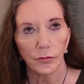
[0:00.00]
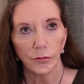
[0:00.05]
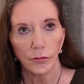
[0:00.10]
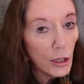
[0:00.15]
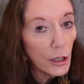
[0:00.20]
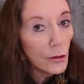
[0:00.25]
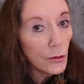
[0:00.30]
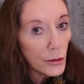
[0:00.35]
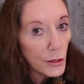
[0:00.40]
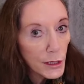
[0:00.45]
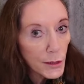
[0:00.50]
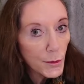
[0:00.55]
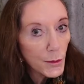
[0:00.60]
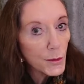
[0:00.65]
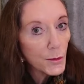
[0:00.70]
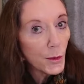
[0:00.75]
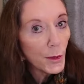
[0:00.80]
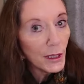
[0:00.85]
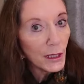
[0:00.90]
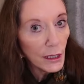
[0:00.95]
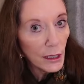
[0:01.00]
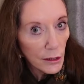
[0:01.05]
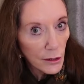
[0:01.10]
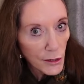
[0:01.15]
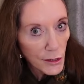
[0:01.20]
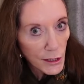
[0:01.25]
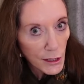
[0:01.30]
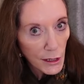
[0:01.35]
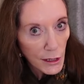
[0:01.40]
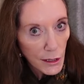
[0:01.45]
Oh, this must be
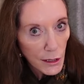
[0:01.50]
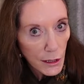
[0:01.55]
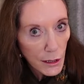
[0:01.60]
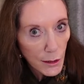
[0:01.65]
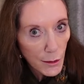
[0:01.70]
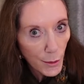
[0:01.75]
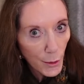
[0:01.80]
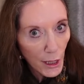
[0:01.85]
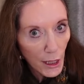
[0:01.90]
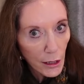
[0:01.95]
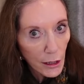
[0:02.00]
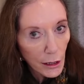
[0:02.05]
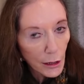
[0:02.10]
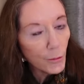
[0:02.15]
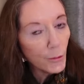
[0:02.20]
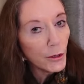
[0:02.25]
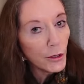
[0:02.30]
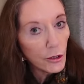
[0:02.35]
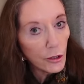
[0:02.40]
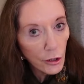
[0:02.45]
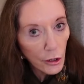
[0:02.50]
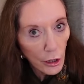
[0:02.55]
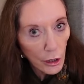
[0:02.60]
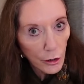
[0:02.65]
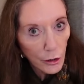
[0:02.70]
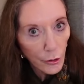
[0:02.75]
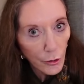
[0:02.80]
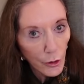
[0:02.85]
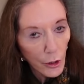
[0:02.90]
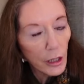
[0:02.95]
last season's bag, but
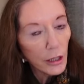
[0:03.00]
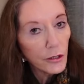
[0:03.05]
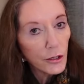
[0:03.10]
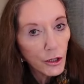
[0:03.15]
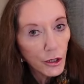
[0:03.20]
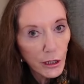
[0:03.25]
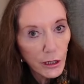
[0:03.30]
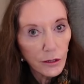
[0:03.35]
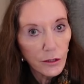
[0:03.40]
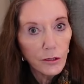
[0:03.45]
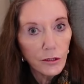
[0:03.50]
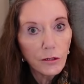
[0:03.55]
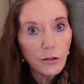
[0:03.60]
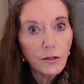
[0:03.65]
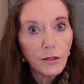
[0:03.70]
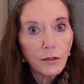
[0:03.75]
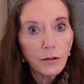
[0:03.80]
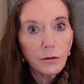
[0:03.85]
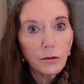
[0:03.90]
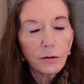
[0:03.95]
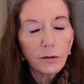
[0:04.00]
no, I checked the Tods,